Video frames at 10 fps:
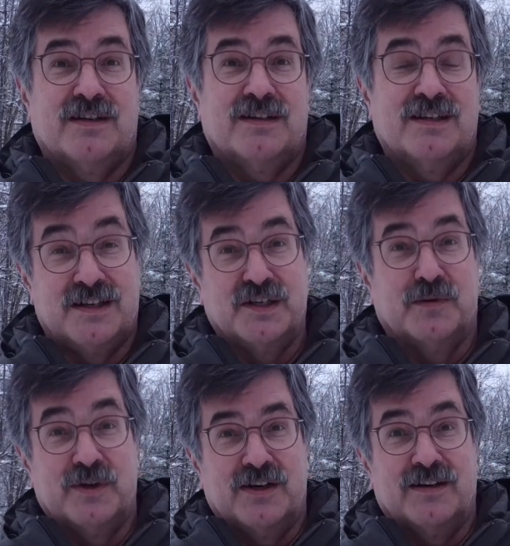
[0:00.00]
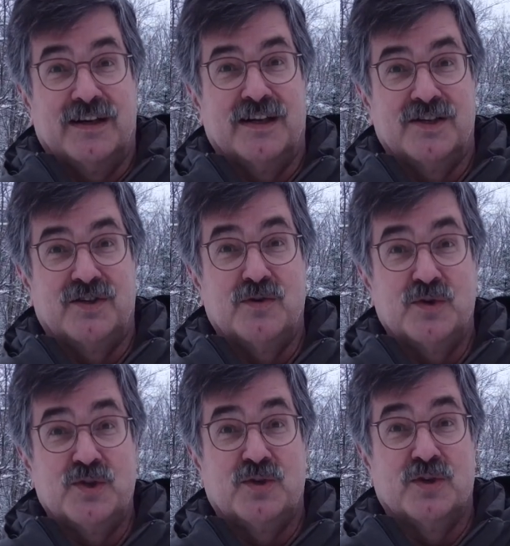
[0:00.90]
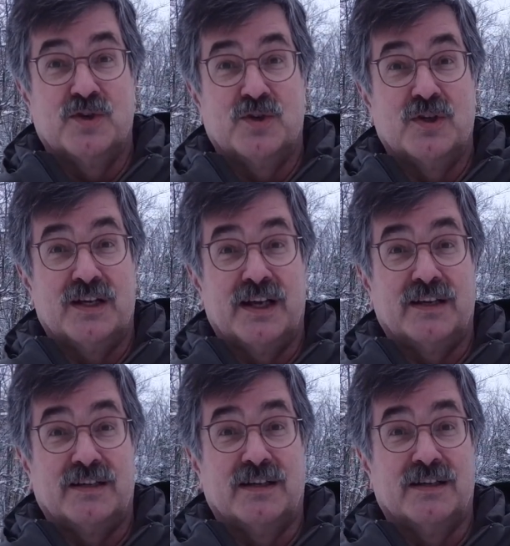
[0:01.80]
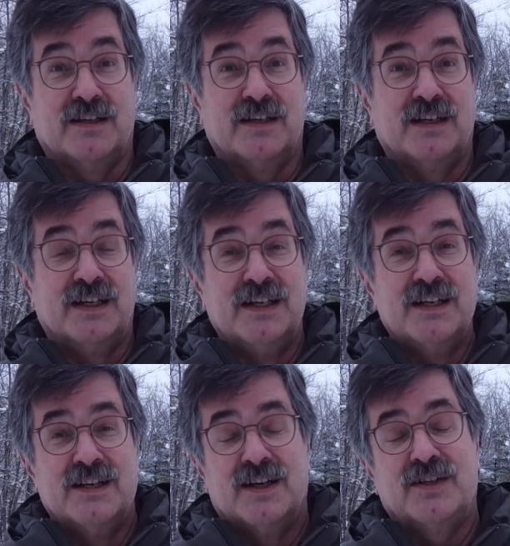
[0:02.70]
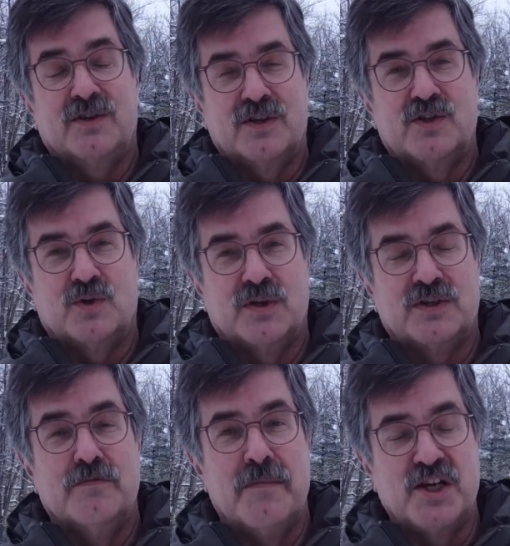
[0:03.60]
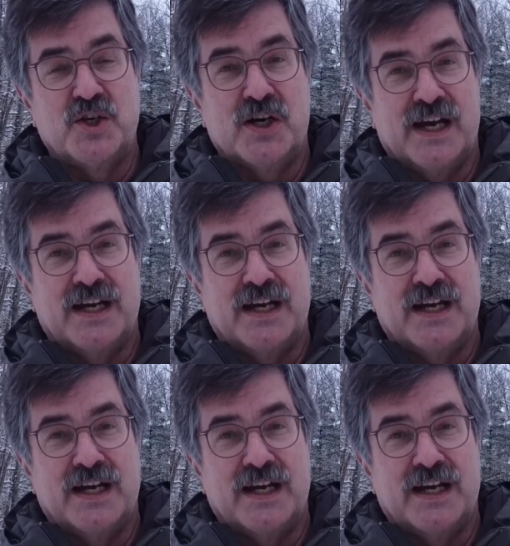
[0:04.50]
altimeter is used to control height, not to control, to measure height.